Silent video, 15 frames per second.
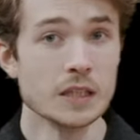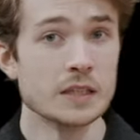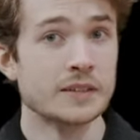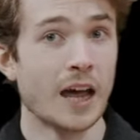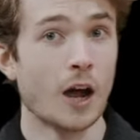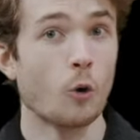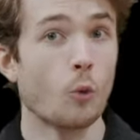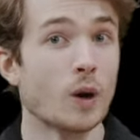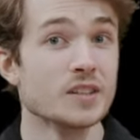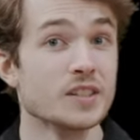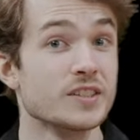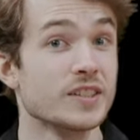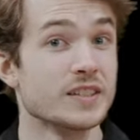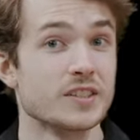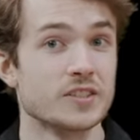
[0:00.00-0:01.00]
Now, once
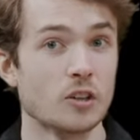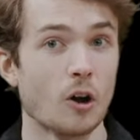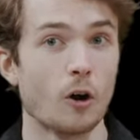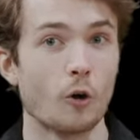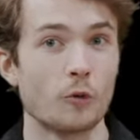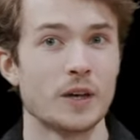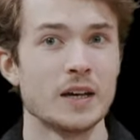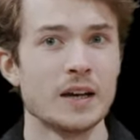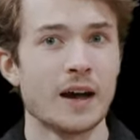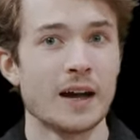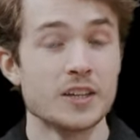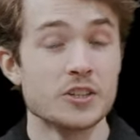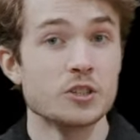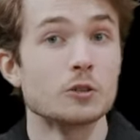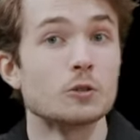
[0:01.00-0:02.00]
it's installed, I
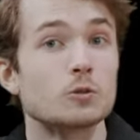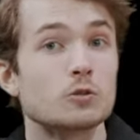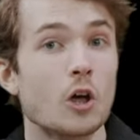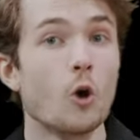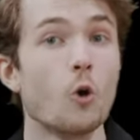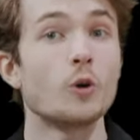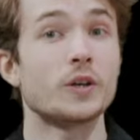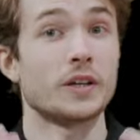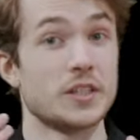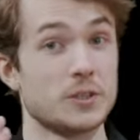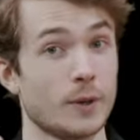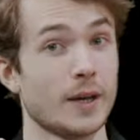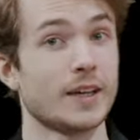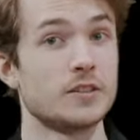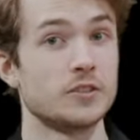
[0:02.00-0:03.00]
need to load it
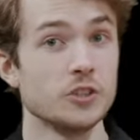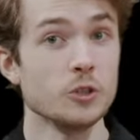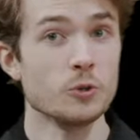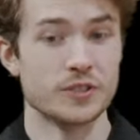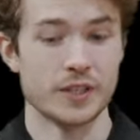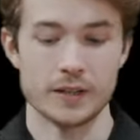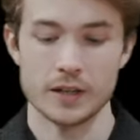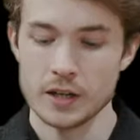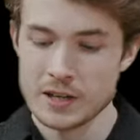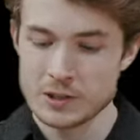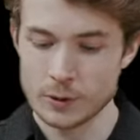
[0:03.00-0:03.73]
so I can use it.